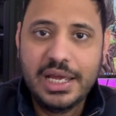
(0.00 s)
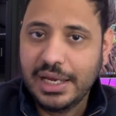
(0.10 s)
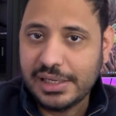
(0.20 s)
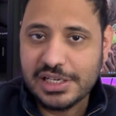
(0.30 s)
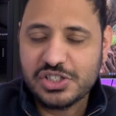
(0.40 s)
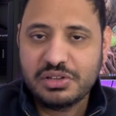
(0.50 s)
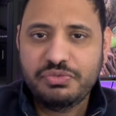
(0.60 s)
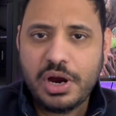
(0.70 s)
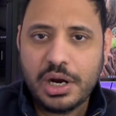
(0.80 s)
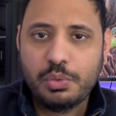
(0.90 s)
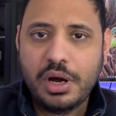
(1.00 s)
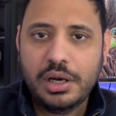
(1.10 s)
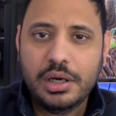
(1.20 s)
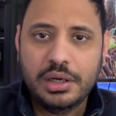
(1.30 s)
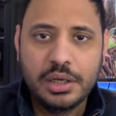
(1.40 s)
It is the
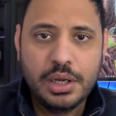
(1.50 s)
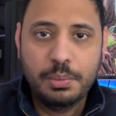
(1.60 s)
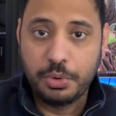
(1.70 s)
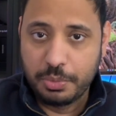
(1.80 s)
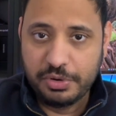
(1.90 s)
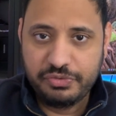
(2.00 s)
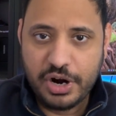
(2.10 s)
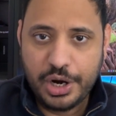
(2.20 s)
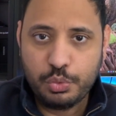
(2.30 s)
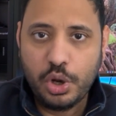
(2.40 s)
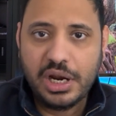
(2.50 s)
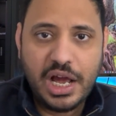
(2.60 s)
Firewalla Purple Firewall.